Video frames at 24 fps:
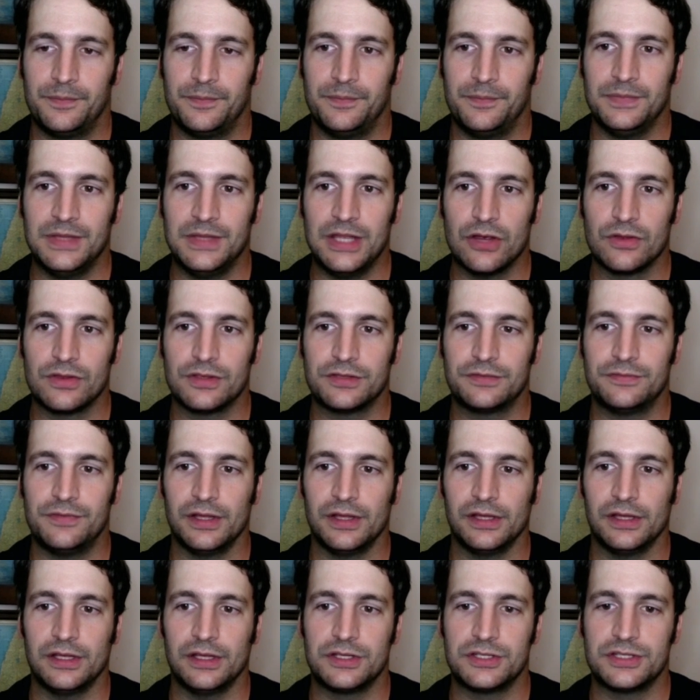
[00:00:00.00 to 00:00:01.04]
near this
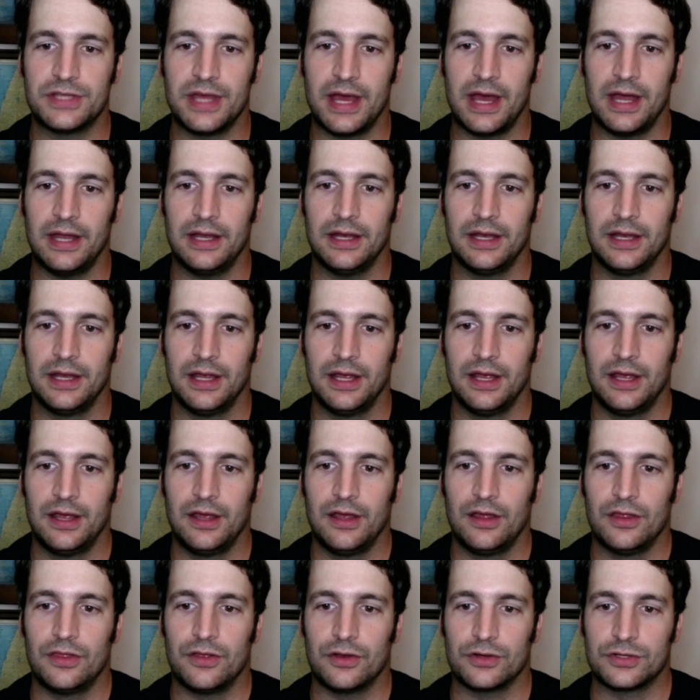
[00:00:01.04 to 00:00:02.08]
village that
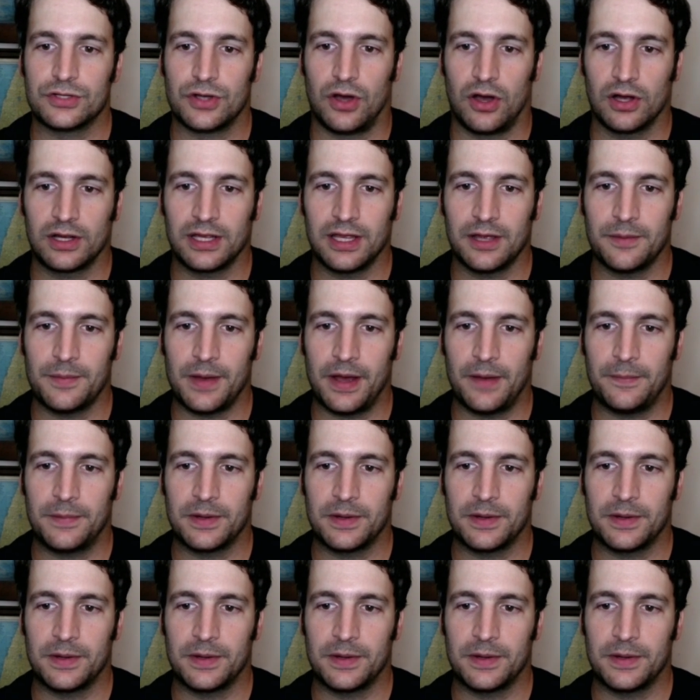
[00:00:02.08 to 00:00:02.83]
they're talking about.